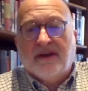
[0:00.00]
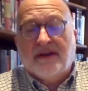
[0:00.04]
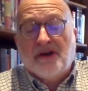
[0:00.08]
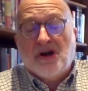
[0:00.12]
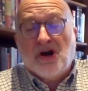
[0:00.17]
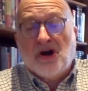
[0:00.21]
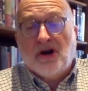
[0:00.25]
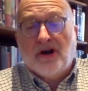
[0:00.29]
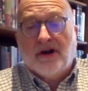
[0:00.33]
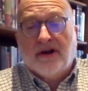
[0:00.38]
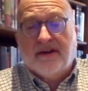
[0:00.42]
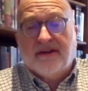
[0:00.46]

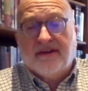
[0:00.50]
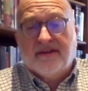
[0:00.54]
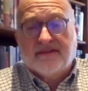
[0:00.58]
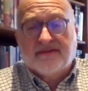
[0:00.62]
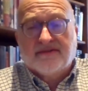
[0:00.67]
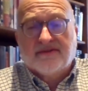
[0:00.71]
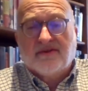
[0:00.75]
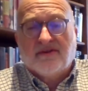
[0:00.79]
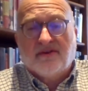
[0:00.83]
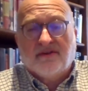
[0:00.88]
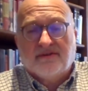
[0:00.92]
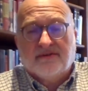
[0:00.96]
God has
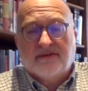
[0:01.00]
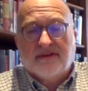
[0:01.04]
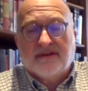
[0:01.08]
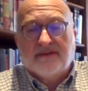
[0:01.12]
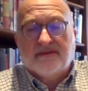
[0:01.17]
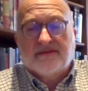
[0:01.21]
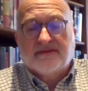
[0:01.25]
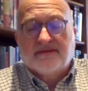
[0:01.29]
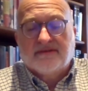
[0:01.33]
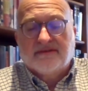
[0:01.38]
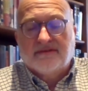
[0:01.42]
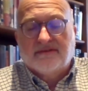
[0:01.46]
called
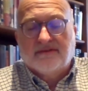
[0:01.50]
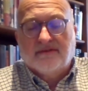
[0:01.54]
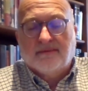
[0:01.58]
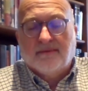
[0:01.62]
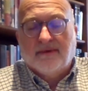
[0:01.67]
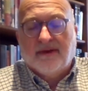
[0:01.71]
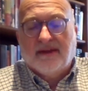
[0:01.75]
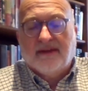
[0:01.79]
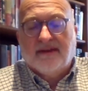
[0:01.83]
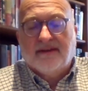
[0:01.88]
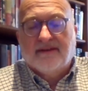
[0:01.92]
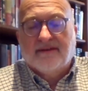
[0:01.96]
us to
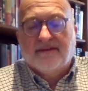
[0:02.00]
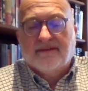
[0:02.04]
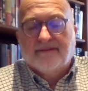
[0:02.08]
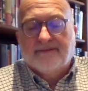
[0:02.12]
wake.